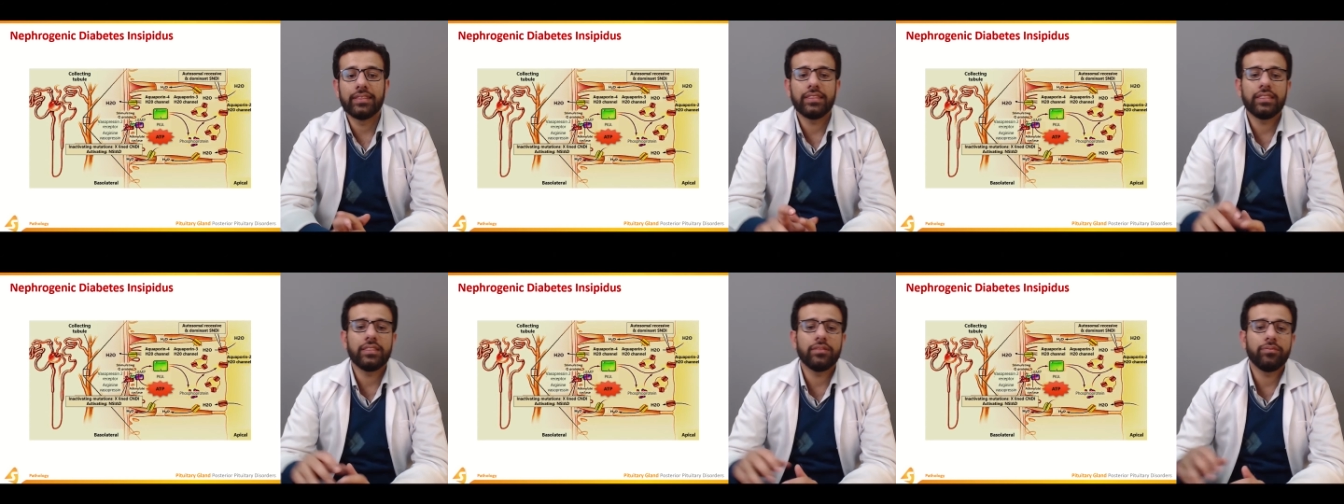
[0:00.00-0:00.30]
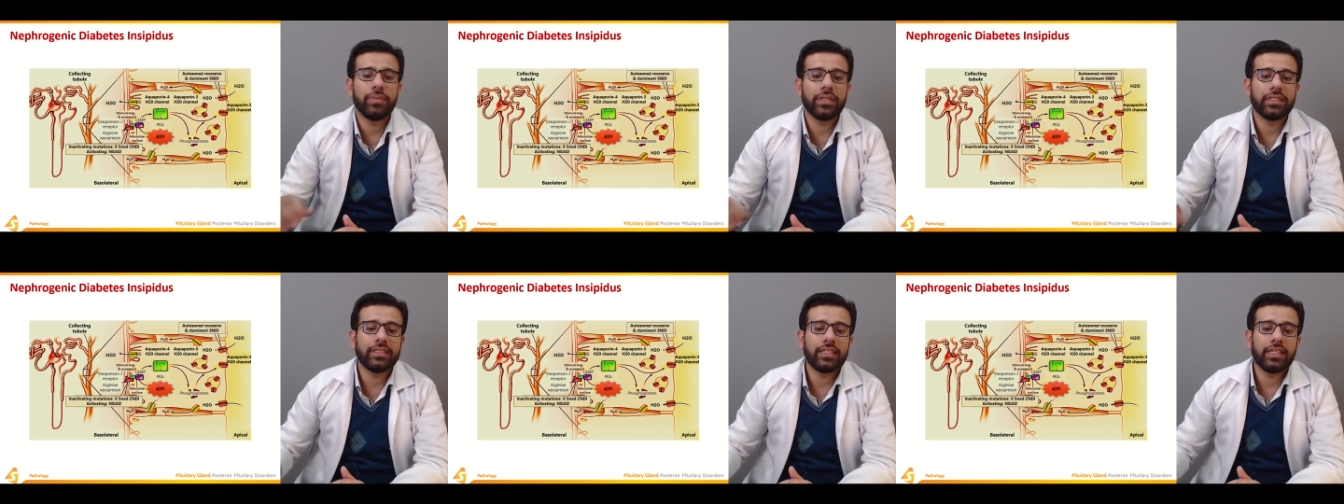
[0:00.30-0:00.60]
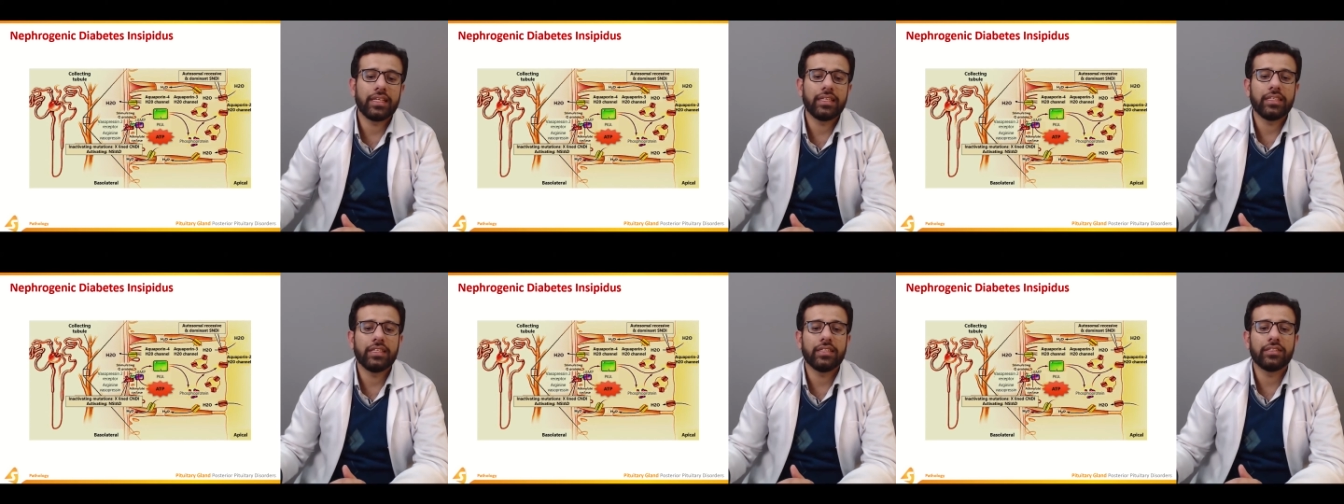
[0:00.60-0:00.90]
This is
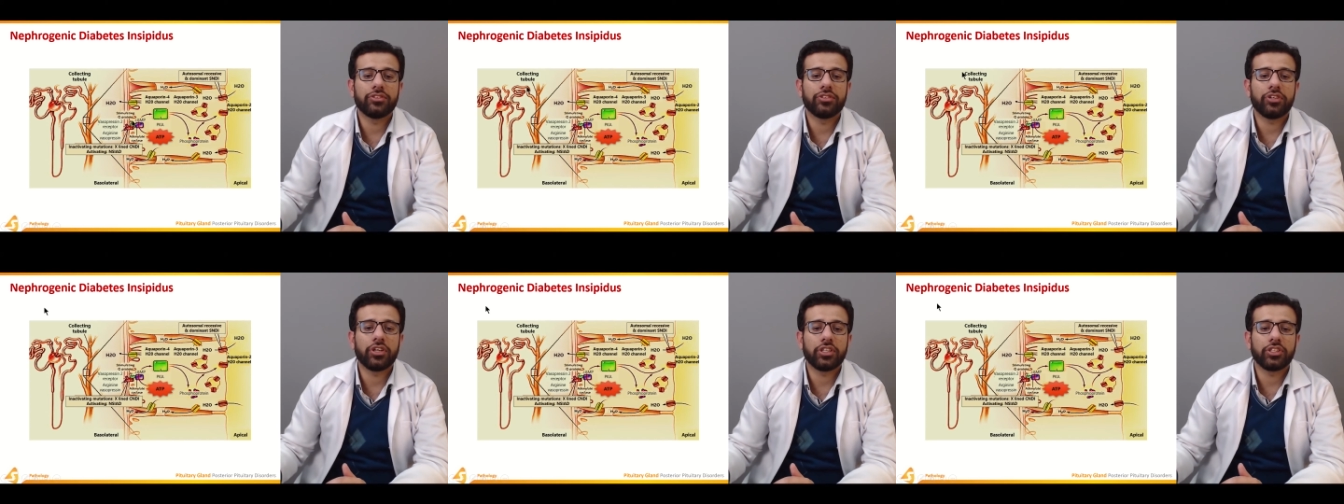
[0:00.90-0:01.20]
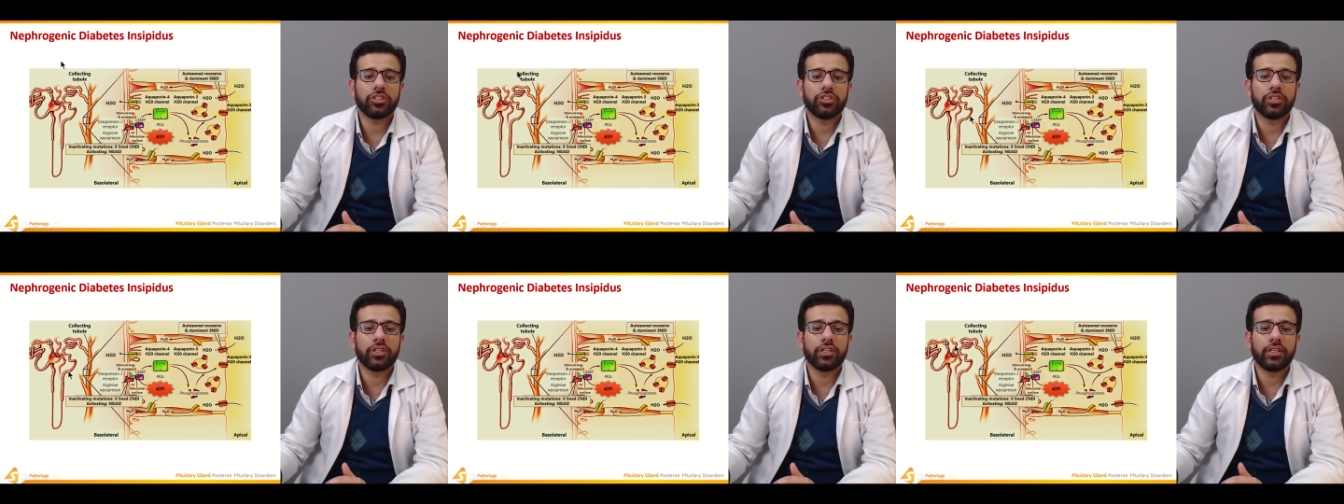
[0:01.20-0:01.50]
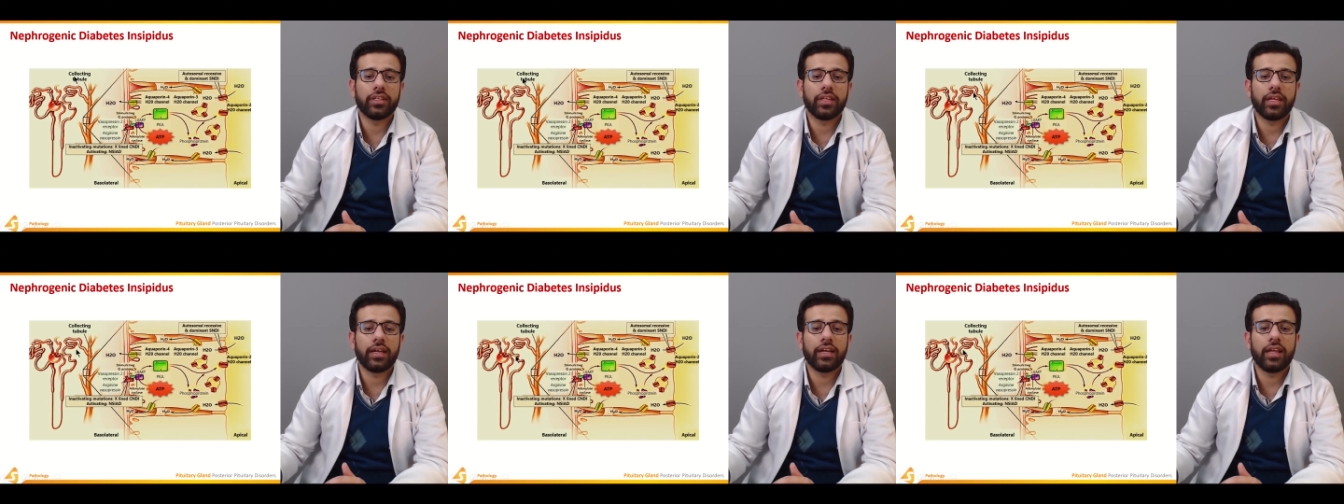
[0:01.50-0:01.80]
basically the structure
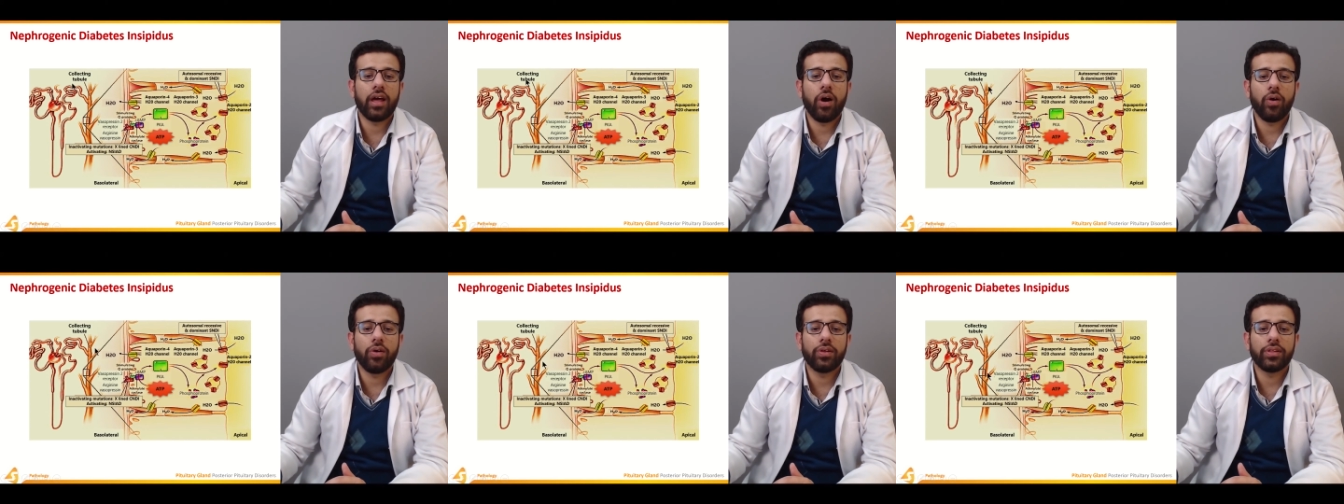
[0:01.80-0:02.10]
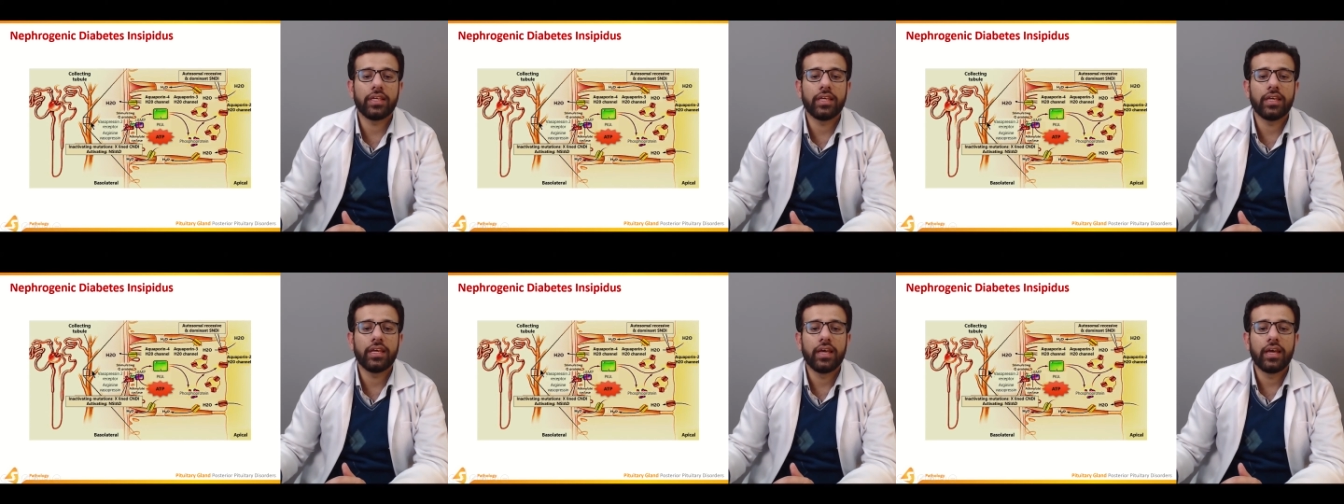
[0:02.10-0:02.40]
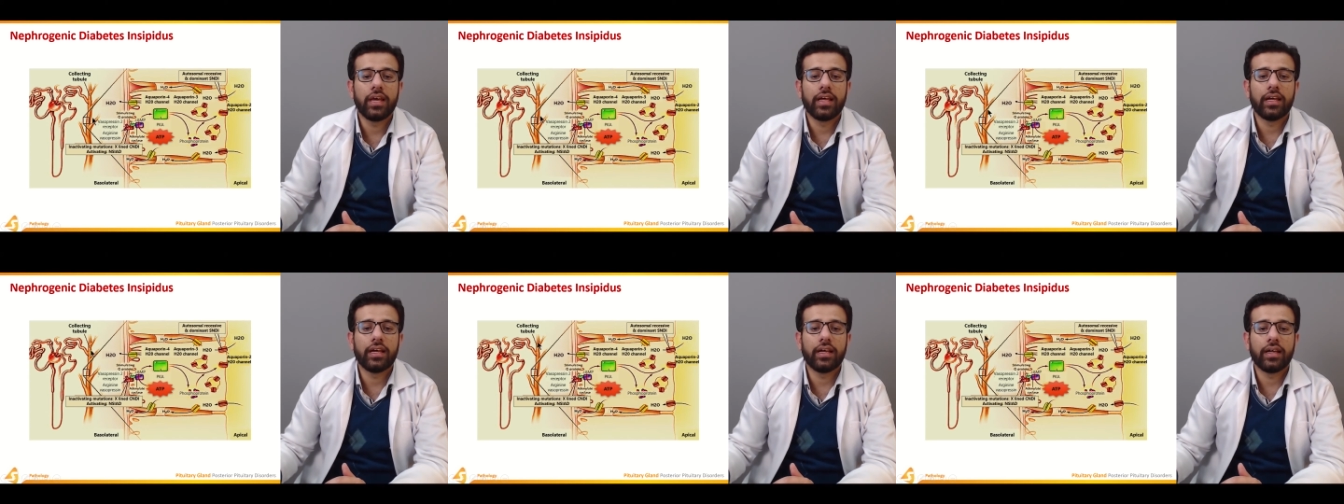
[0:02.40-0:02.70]
that how the
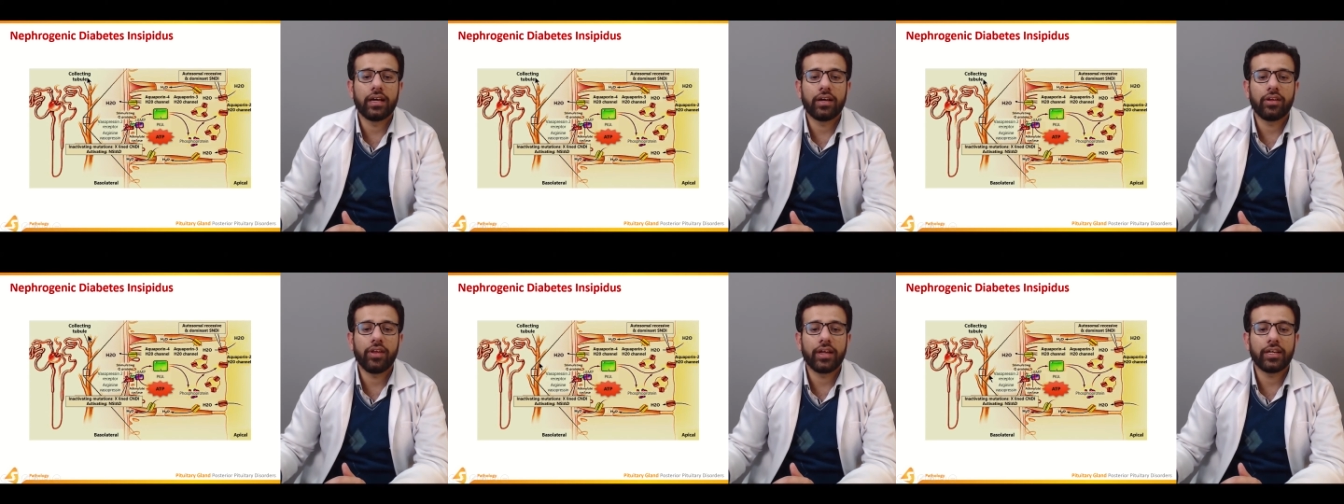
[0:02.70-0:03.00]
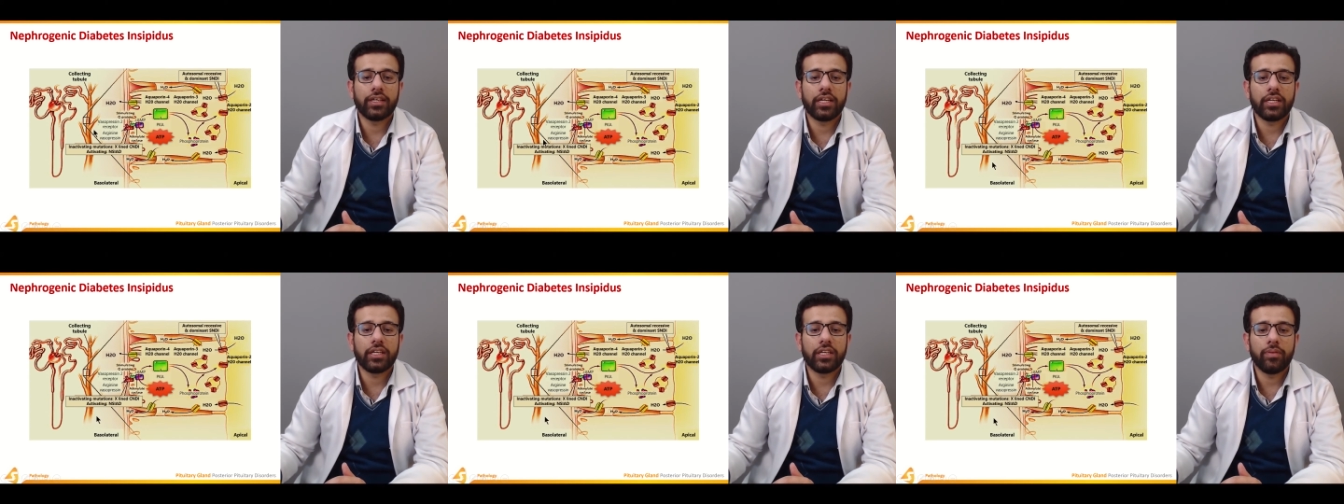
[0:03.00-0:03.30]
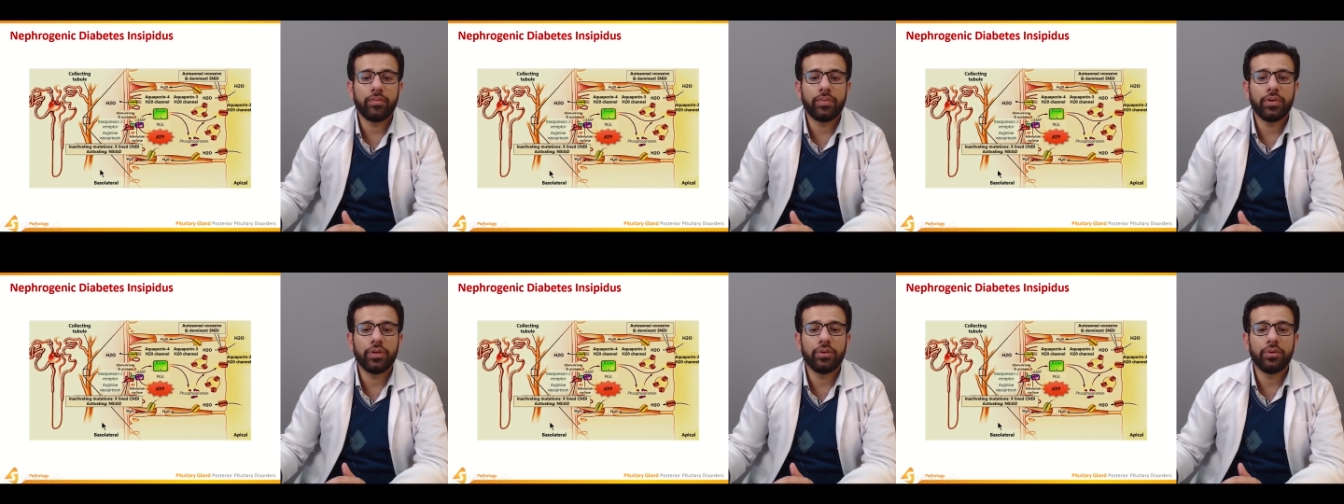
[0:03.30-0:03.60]
uh, collecting
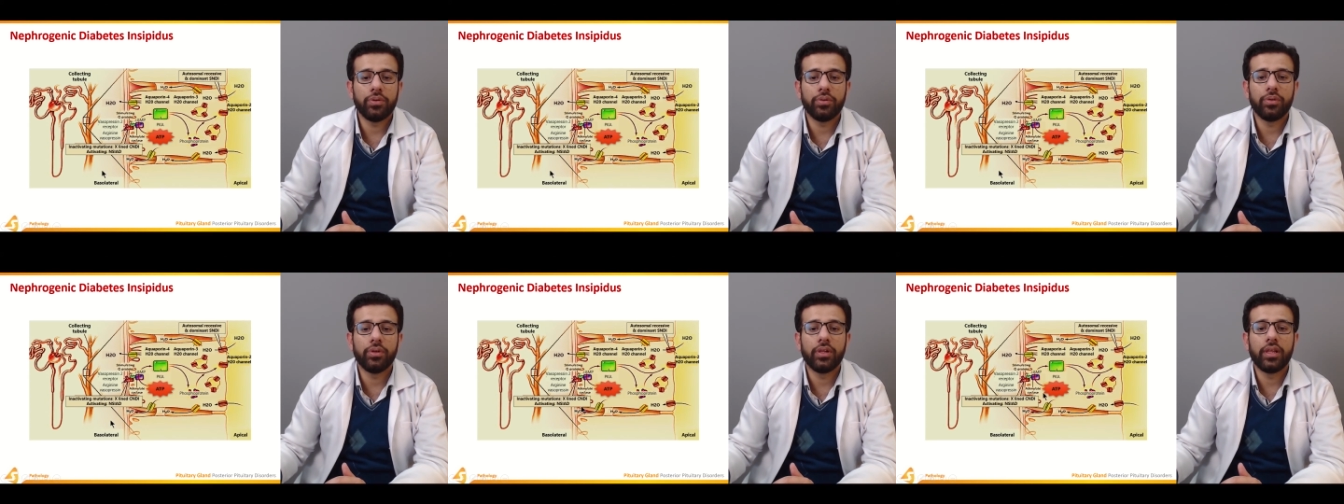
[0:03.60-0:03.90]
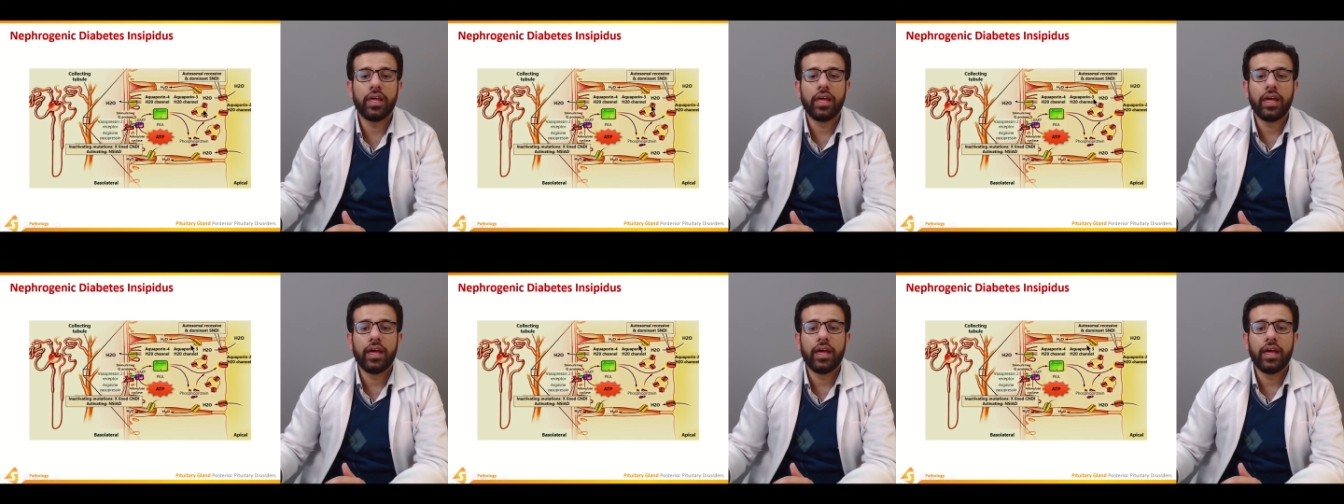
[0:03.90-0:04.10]
tubule